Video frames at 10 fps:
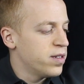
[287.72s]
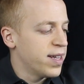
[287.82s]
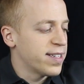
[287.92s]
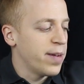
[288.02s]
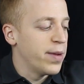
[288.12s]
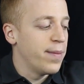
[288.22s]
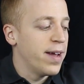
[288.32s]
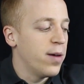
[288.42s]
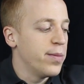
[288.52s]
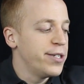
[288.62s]
So that's coming up
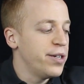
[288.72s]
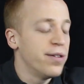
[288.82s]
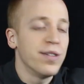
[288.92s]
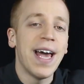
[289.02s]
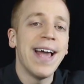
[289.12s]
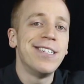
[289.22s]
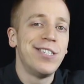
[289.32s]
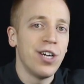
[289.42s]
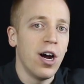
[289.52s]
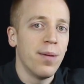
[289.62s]
now, my tuner is A
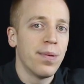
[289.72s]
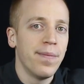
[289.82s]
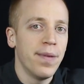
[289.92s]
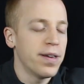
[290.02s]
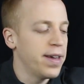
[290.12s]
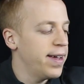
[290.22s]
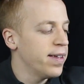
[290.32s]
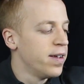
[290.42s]
sharp, okay?